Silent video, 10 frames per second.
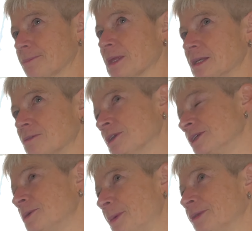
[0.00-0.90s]
It really
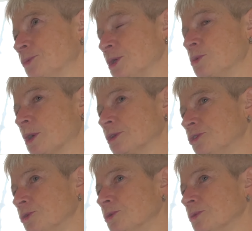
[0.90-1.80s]
depends what you want to
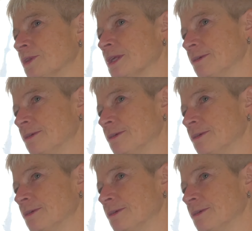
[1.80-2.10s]
do with it.